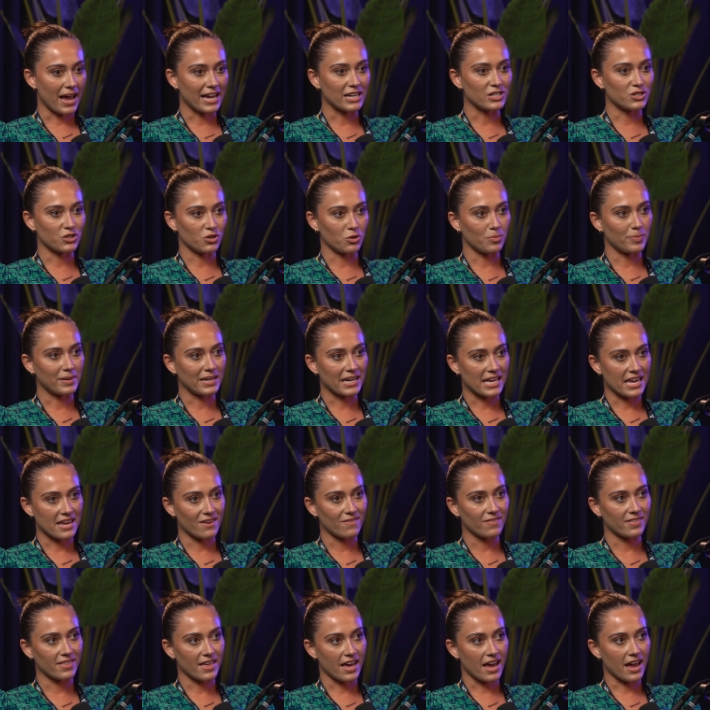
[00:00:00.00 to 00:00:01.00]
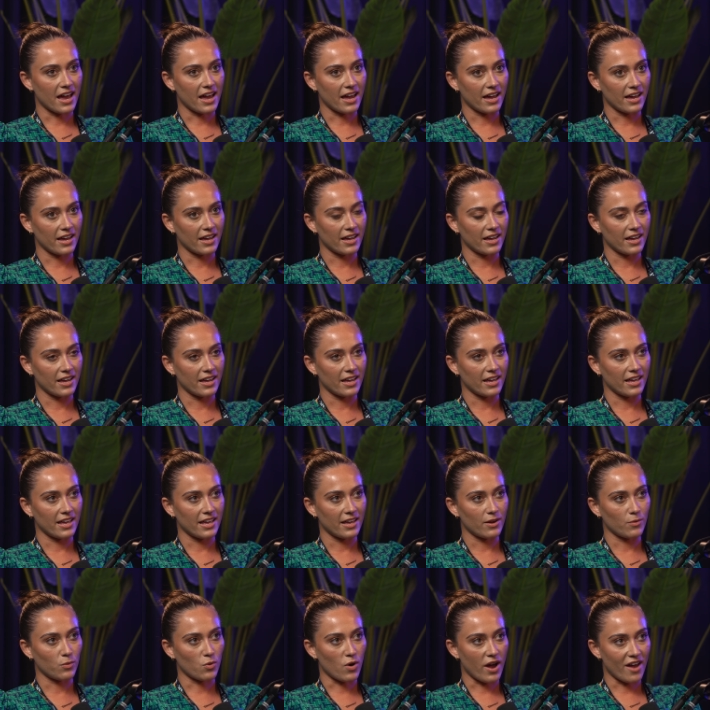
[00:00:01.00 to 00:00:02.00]
I do believe that
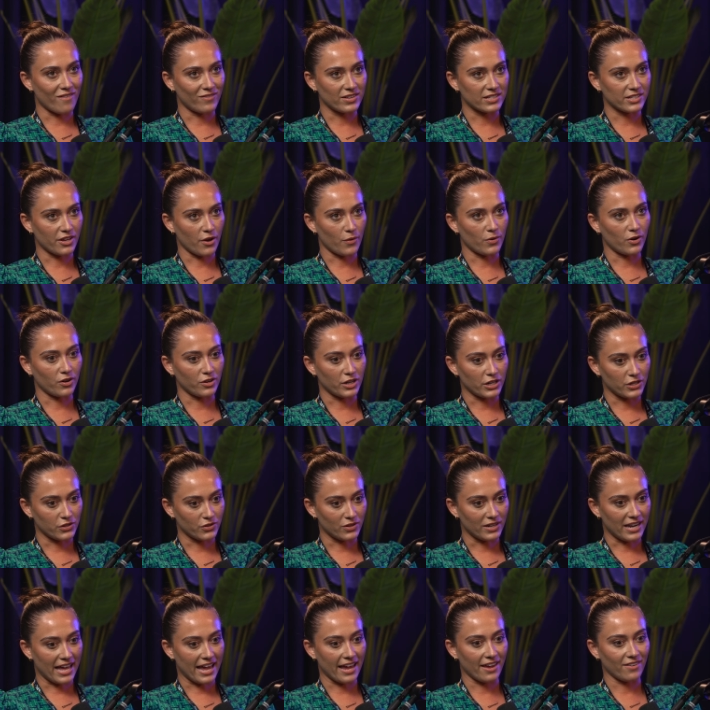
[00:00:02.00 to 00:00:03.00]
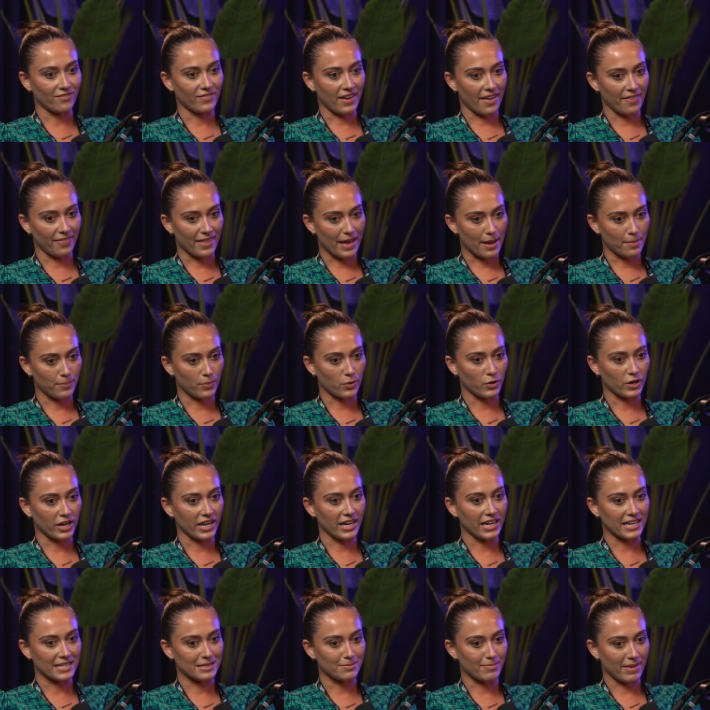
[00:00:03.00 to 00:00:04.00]
whatever's going on in your life at that
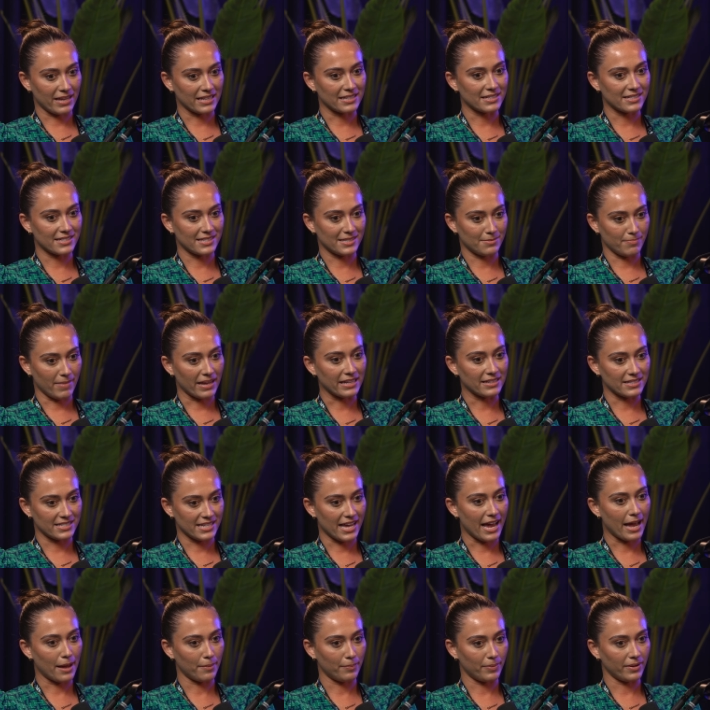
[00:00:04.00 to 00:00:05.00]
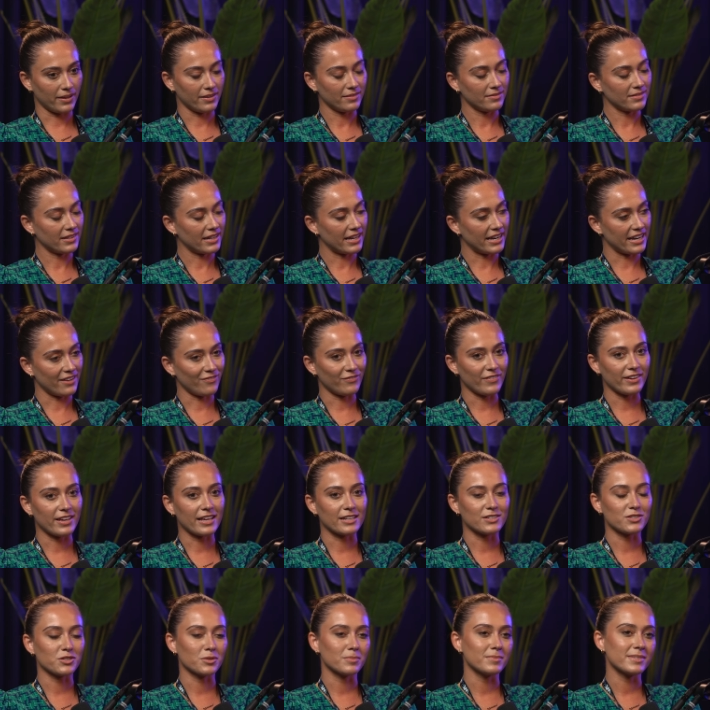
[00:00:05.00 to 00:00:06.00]
point is meant meant to happen. And if
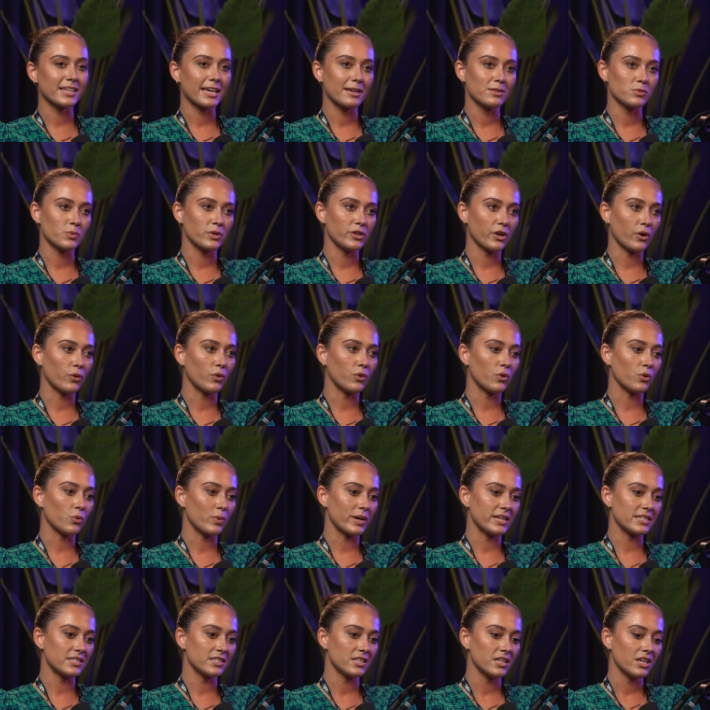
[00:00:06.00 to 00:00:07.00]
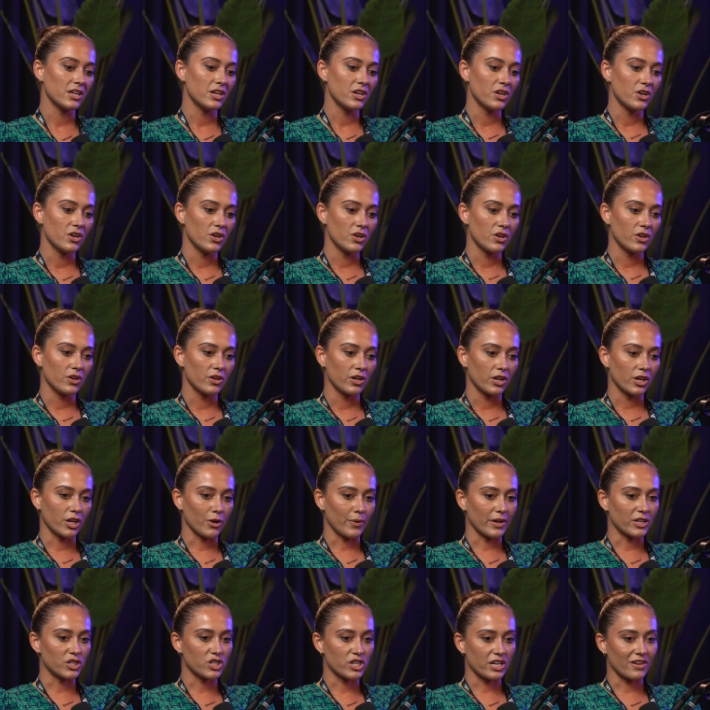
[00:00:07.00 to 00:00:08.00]
and sometimes we don't always, you know,
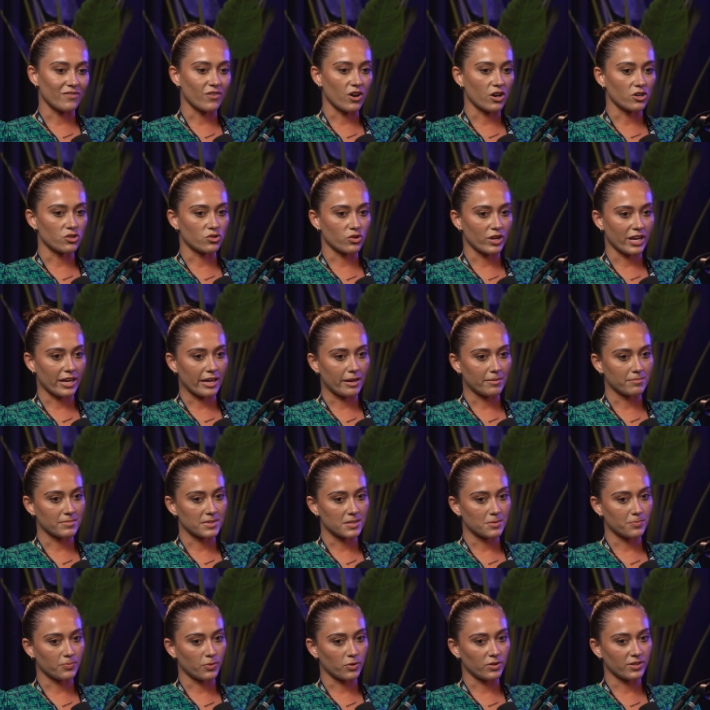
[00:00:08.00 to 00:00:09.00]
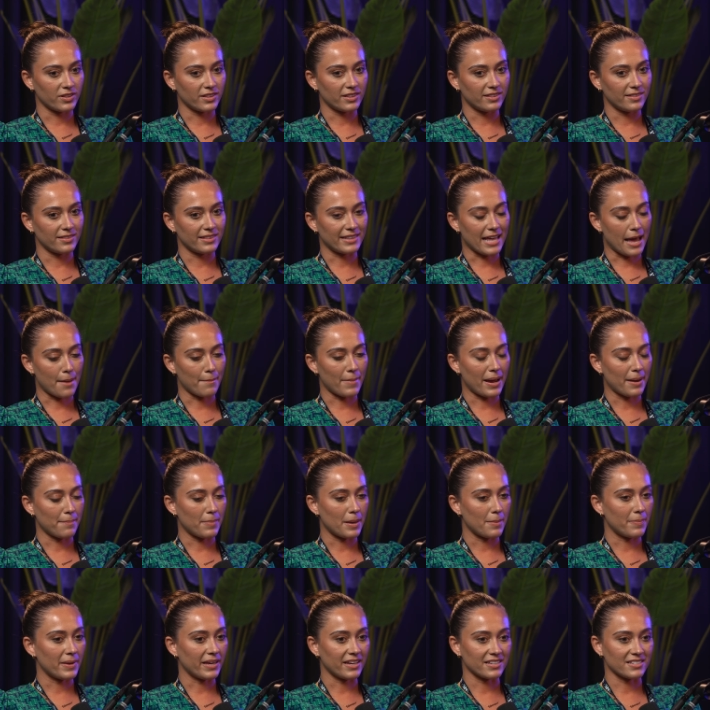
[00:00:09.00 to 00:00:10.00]
achieve our dreams, but that might
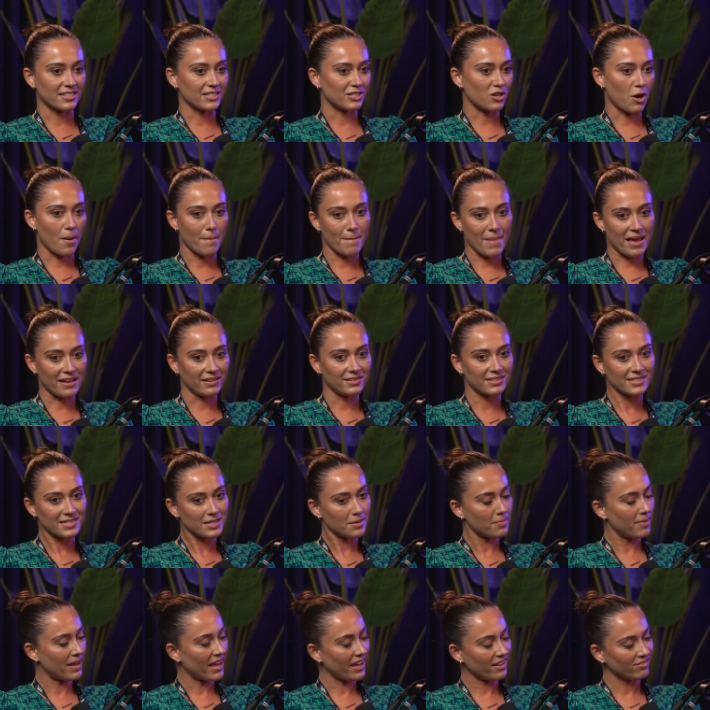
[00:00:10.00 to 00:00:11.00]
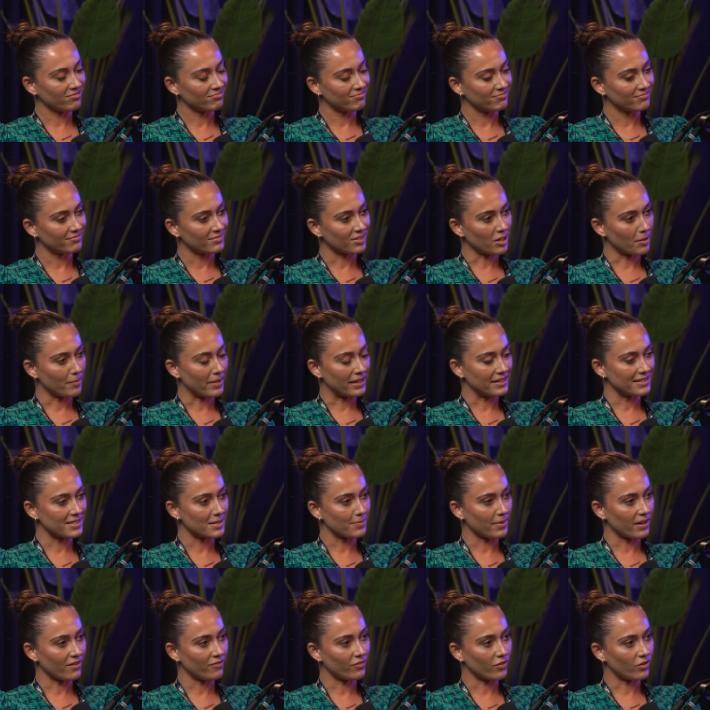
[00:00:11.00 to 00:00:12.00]
be because it's not meant to be, not meant to
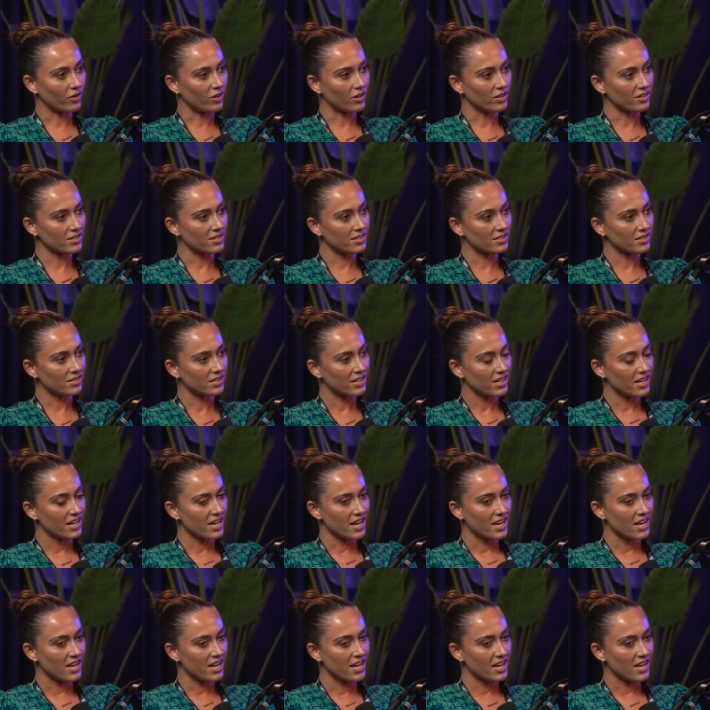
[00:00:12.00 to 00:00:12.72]
be for us.